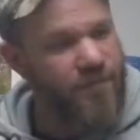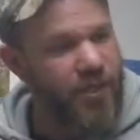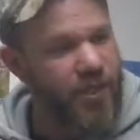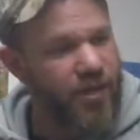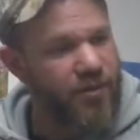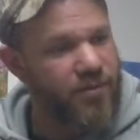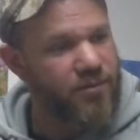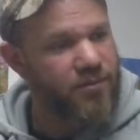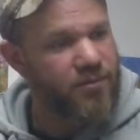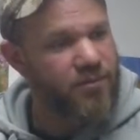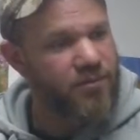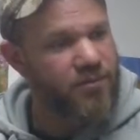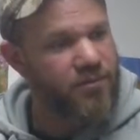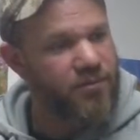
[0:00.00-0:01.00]
Yeah,
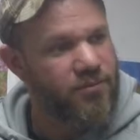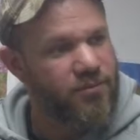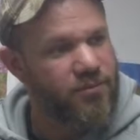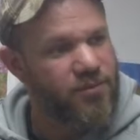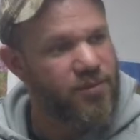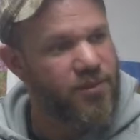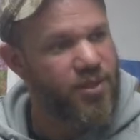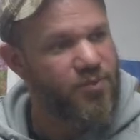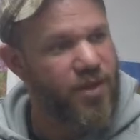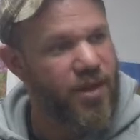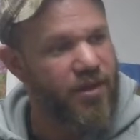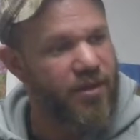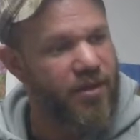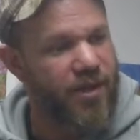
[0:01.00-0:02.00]
that's
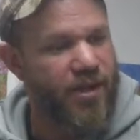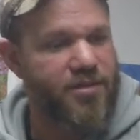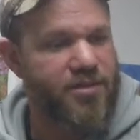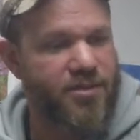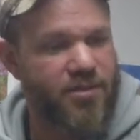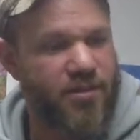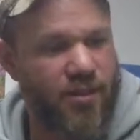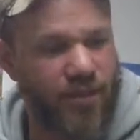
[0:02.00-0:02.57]
about it, guys.